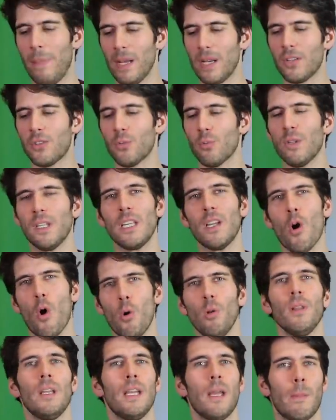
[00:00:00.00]
but it's really
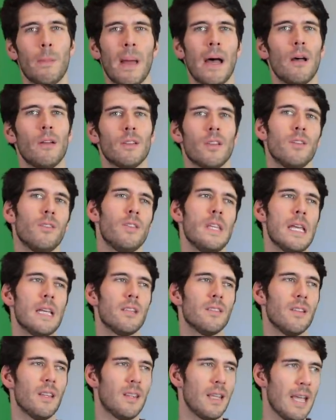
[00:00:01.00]
only about the
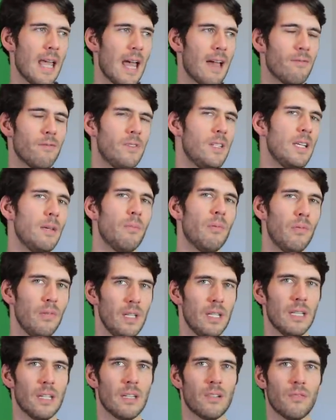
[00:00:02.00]
things that they have deep
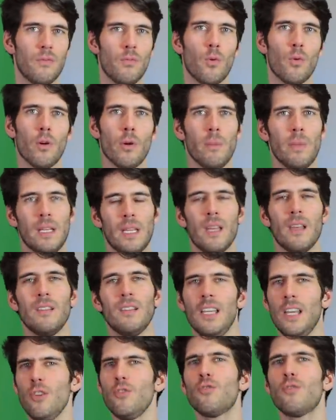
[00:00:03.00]
feelings for
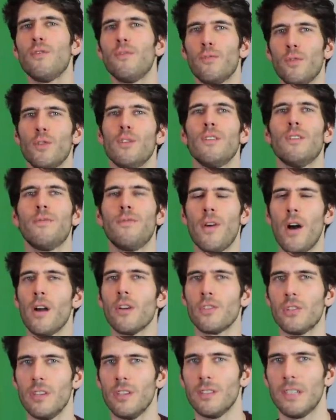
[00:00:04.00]
because introverted
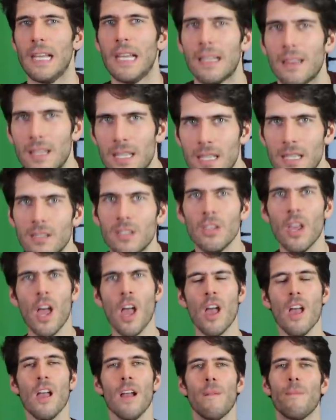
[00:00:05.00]
functions like this
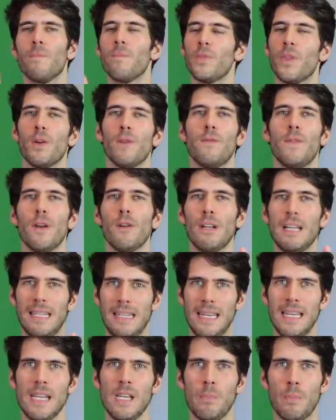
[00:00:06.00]
they're very
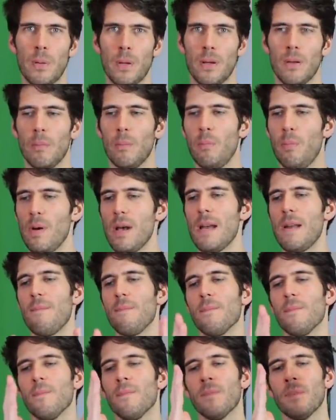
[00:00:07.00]
deep
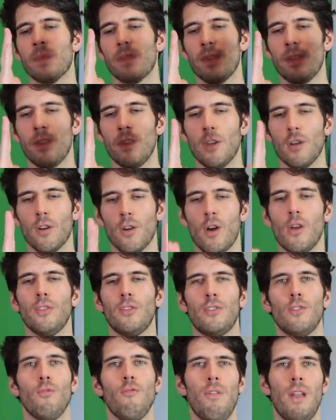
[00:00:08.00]
but they're
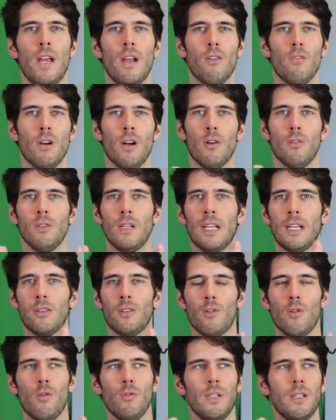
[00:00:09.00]
also narrow. Like
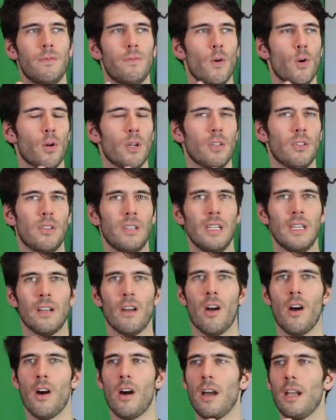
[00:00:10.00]
they're only
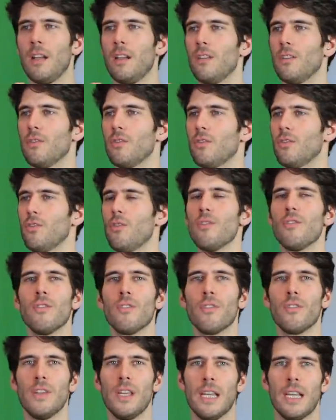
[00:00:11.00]
focusing on
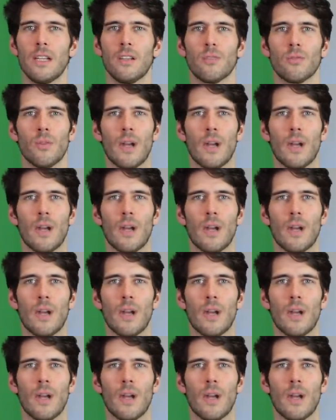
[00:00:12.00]
certain things,